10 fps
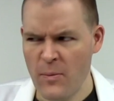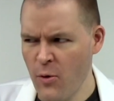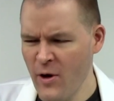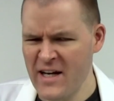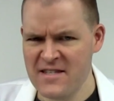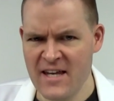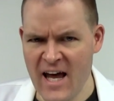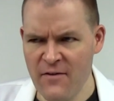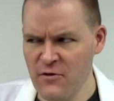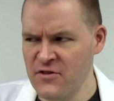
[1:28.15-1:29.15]
My point is that
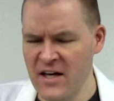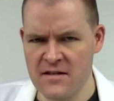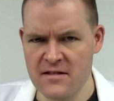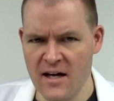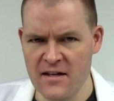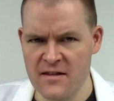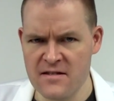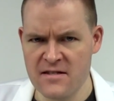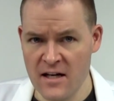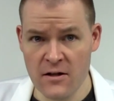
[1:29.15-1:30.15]
everything is like
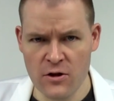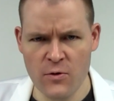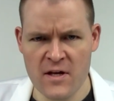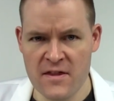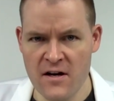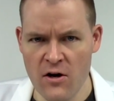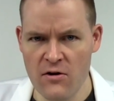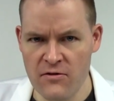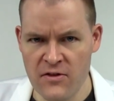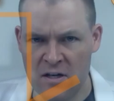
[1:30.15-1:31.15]
this, including the Earth.